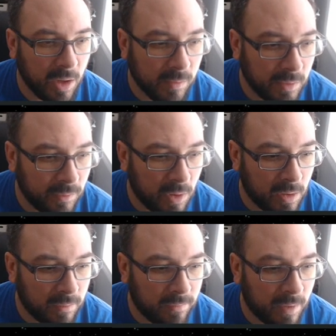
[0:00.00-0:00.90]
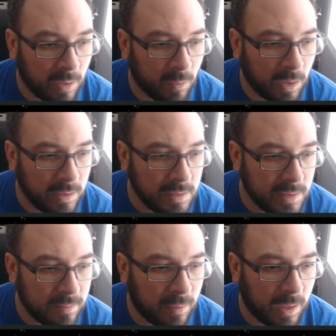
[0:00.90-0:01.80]
rid of a lot of the fun
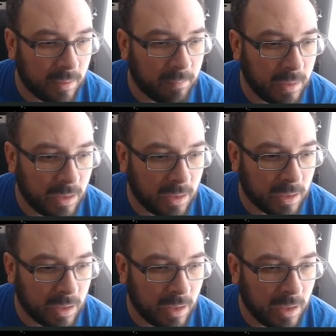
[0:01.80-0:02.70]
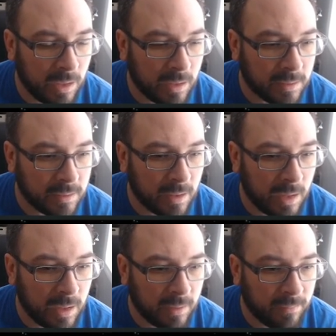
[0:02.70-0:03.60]
ones, but being at
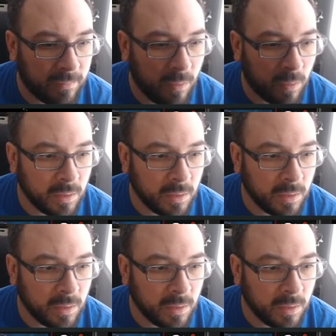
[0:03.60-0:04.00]
I4,